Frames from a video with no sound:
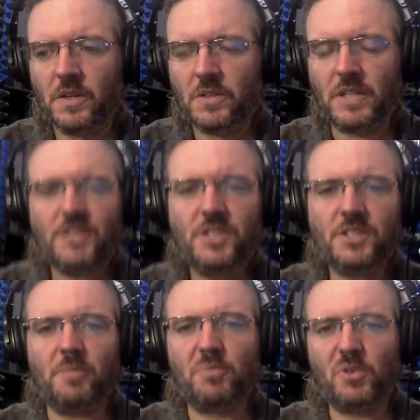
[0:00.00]
So that's just
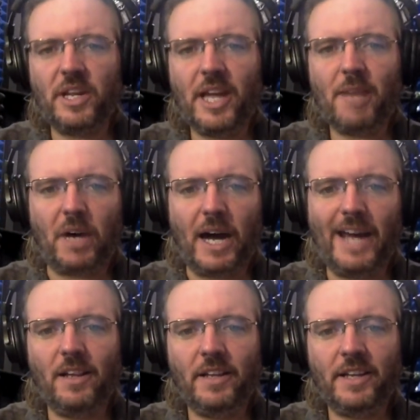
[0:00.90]
the preamp
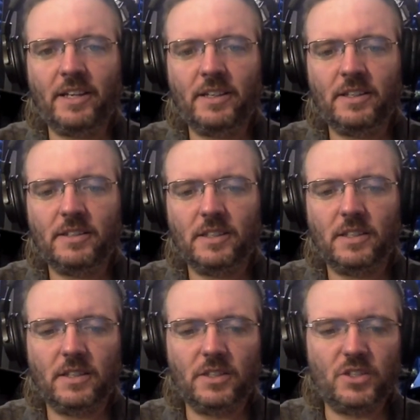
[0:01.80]
idling,
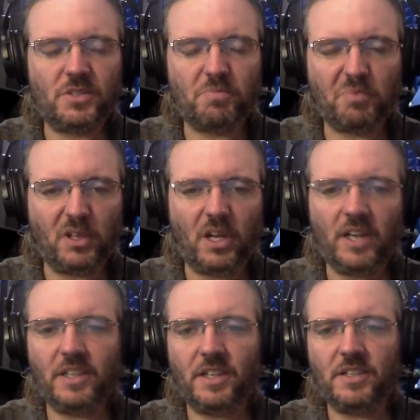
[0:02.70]
just
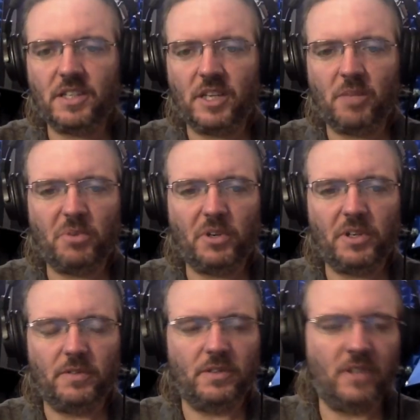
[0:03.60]
plugged into the
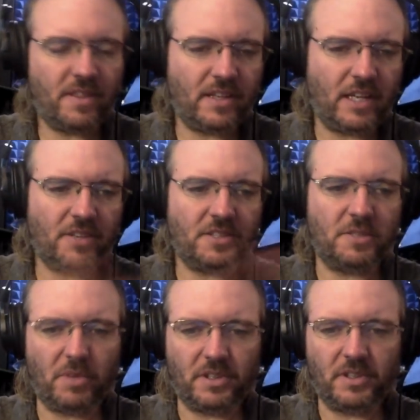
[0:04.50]
input. Nothing else is
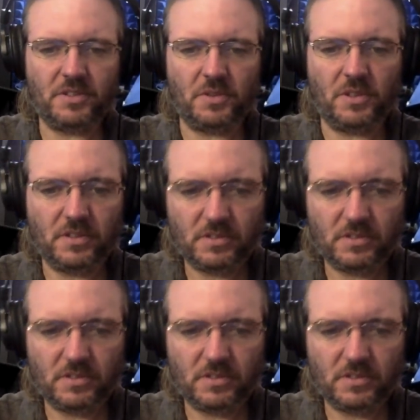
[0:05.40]
plugged into it.